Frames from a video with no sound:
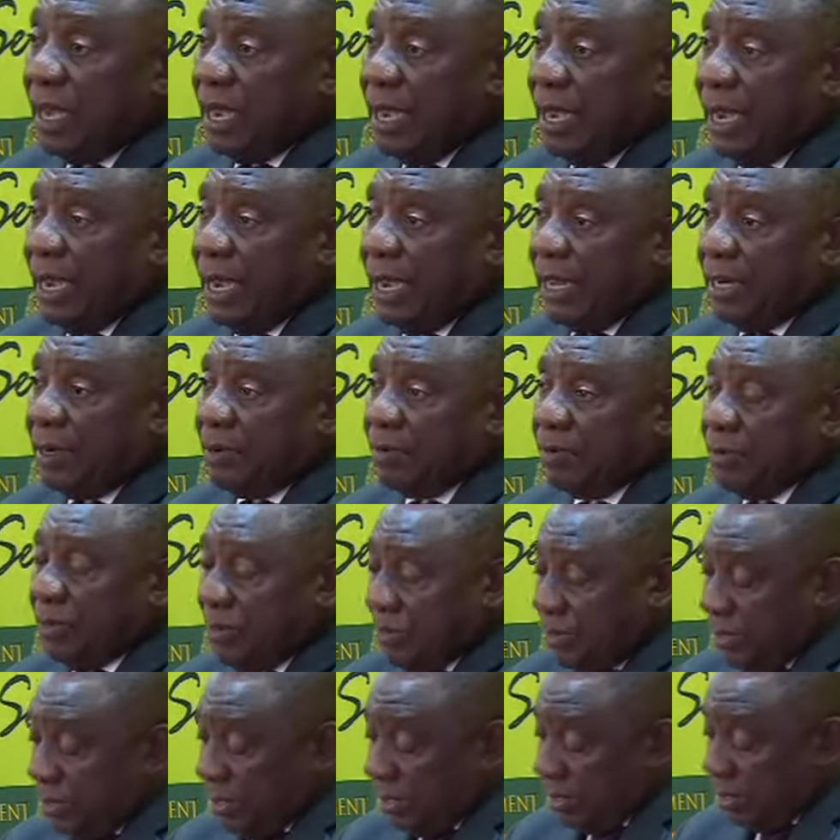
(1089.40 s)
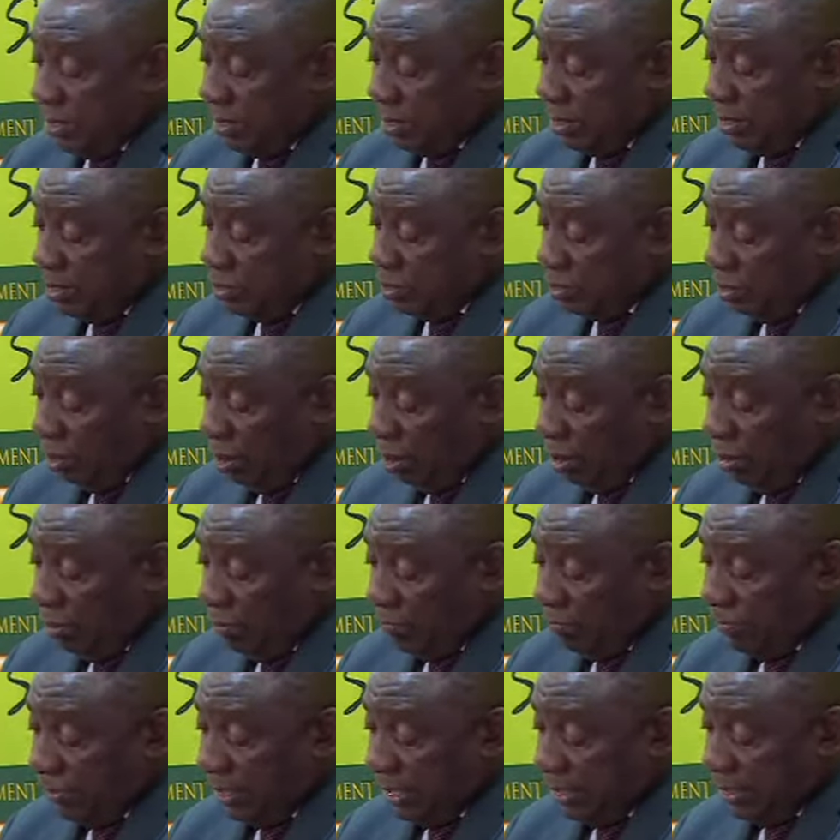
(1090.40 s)
and with the
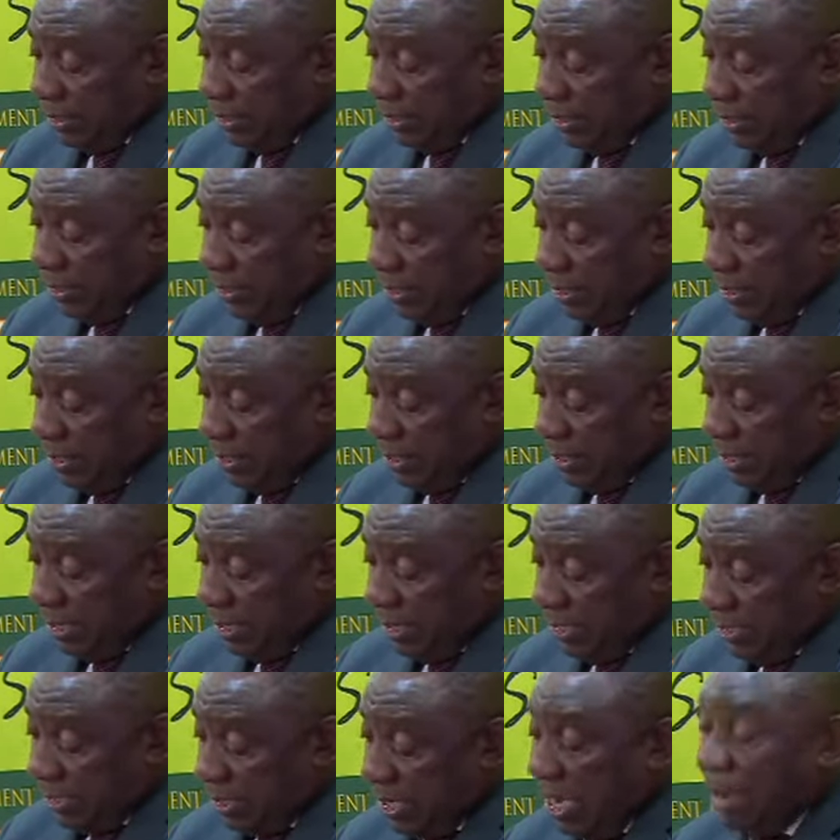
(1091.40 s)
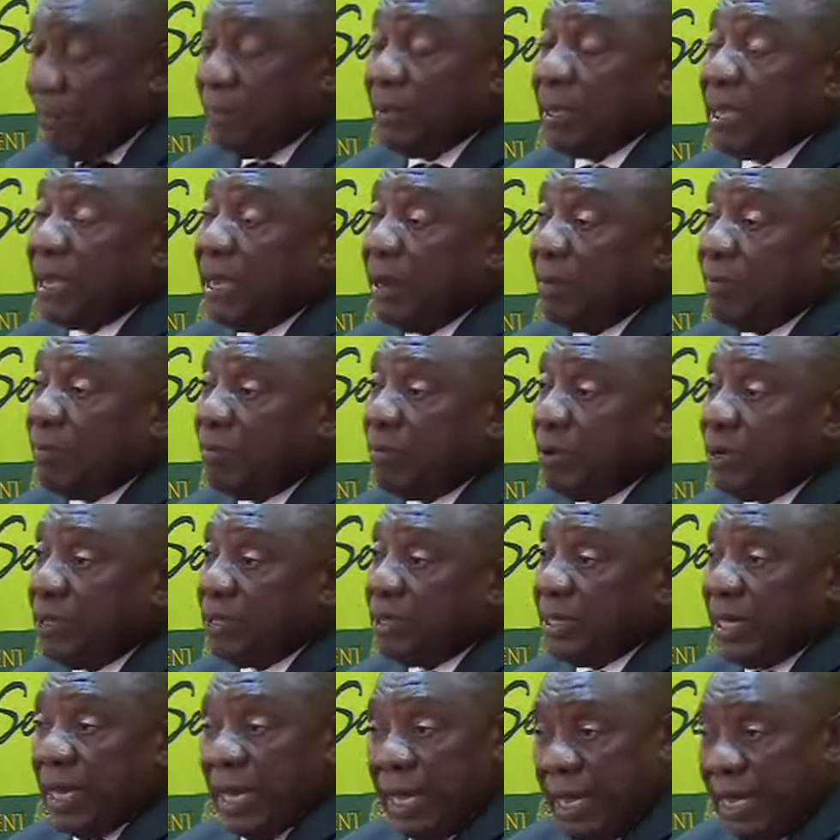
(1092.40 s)
resolve that he is coming up
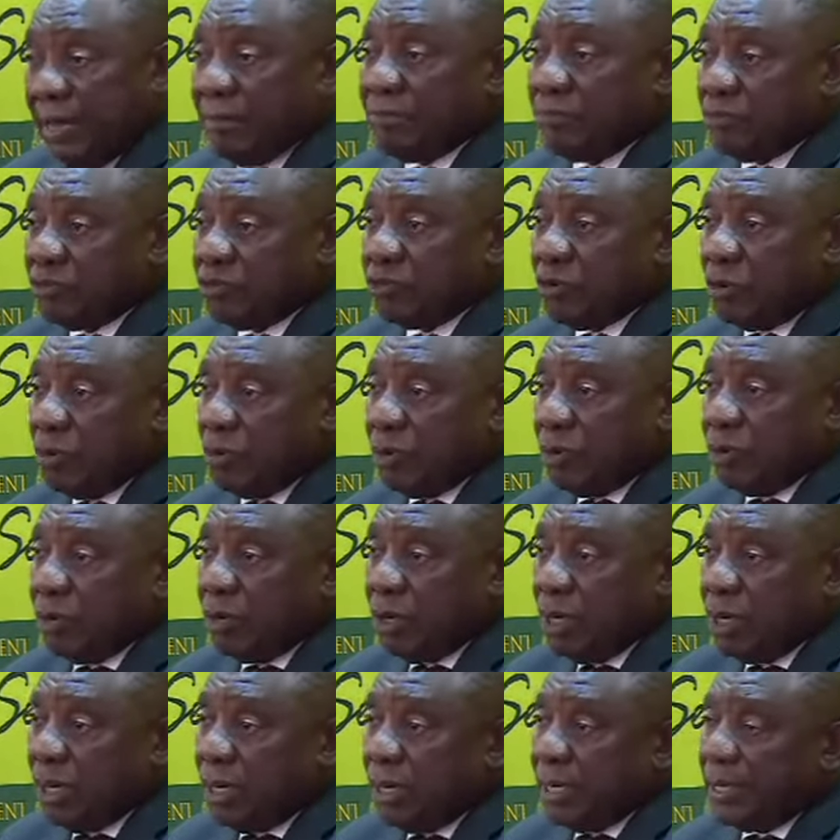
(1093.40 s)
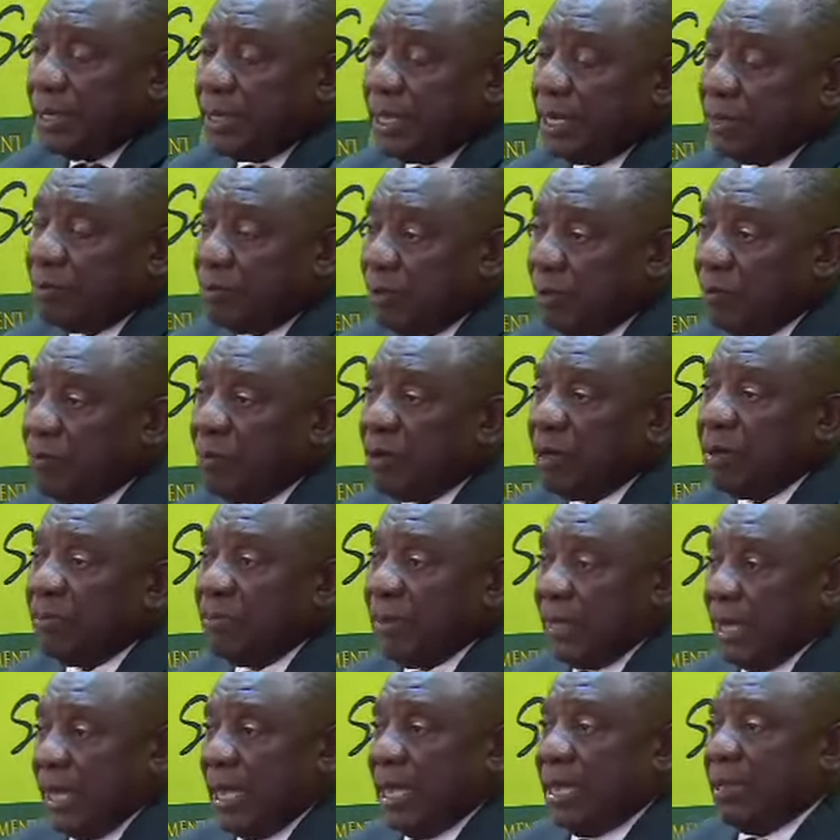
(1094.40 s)
with, I am sure that we
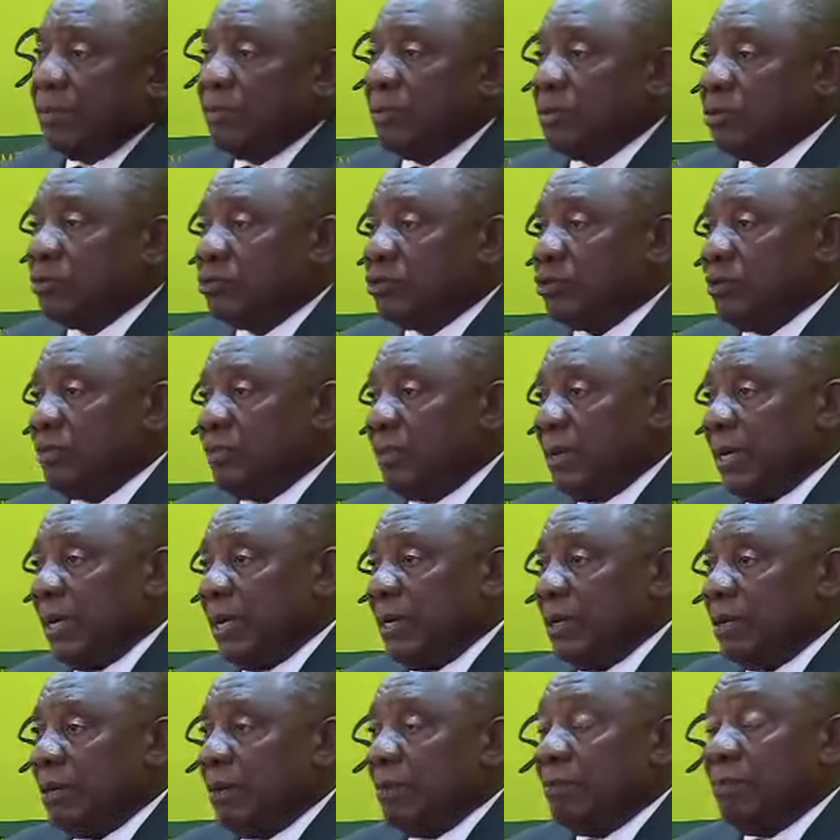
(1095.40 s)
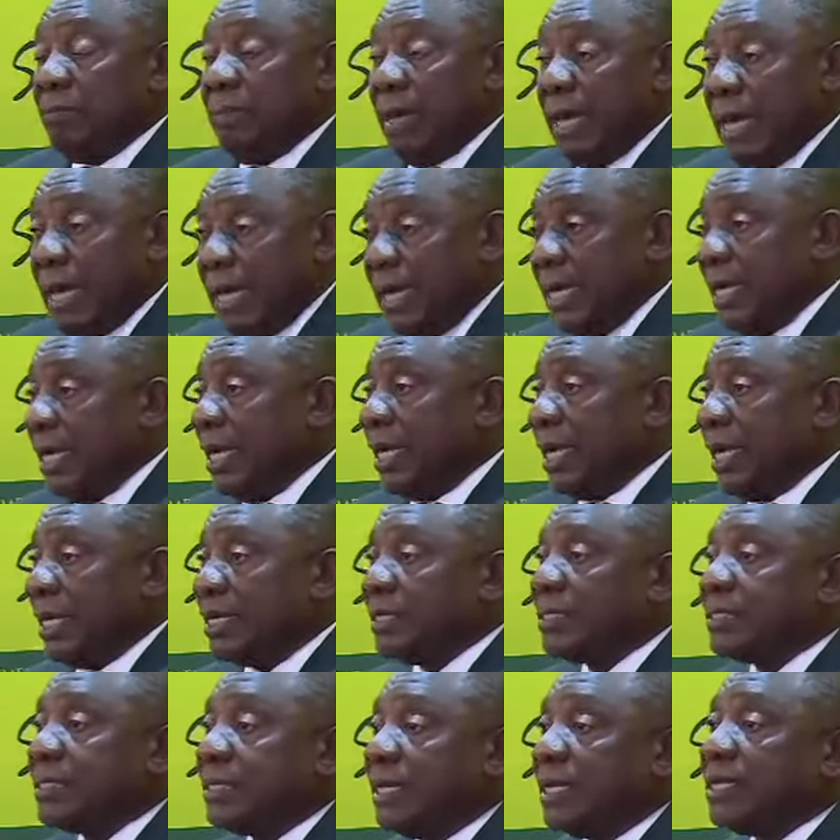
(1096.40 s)
will be able to bring many
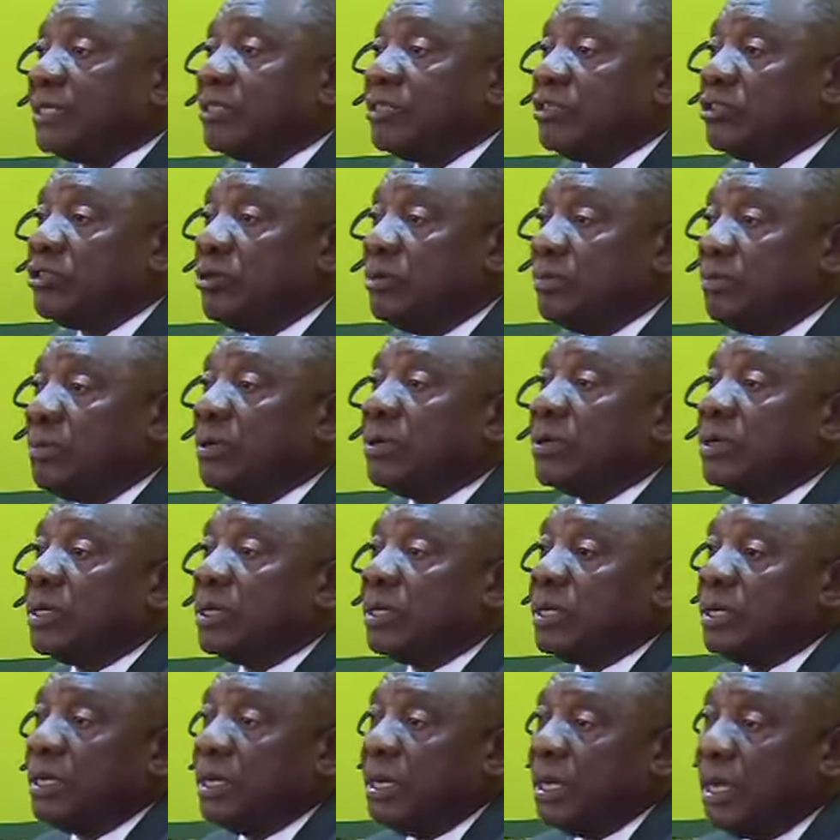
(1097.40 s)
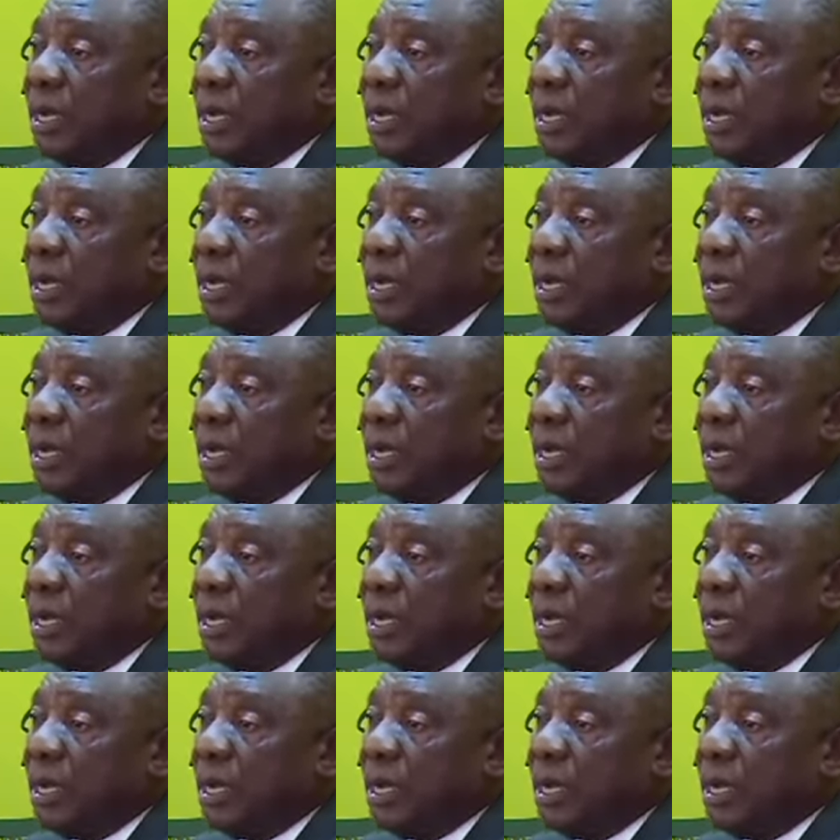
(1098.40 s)
gangsters to book.